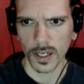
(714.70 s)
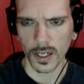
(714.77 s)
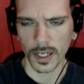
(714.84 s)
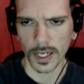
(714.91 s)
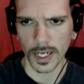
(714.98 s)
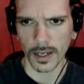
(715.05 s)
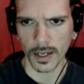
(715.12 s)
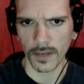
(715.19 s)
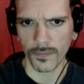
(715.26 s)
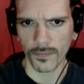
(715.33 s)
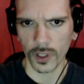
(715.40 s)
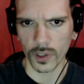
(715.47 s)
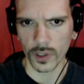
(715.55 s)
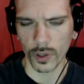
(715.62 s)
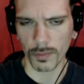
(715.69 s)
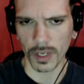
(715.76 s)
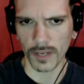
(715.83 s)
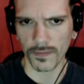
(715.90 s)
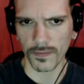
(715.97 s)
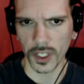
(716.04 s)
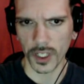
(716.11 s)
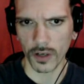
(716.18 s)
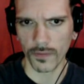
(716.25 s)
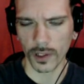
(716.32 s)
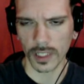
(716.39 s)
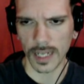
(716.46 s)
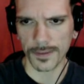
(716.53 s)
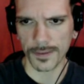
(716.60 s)
And for streaming video,
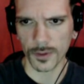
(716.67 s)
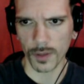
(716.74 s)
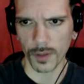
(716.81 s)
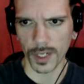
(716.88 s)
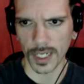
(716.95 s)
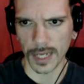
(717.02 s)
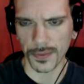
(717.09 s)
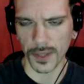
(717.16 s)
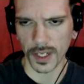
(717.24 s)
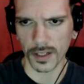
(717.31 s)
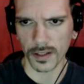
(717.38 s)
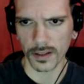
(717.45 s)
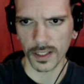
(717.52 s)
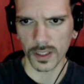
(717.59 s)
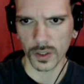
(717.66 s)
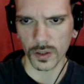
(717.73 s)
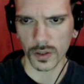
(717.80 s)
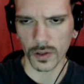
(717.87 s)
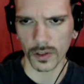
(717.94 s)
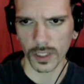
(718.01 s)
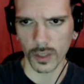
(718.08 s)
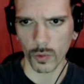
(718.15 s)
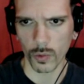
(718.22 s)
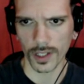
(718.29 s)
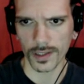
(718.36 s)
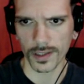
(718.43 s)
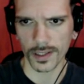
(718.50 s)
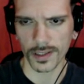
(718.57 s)
for live streaming, I think this only
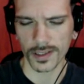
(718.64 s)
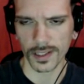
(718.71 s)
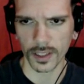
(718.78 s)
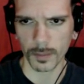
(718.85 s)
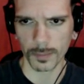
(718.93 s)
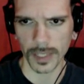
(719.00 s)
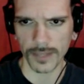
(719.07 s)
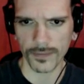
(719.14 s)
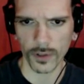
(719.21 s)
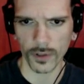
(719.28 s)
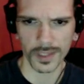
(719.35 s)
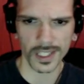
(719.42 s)
works in certain platforms.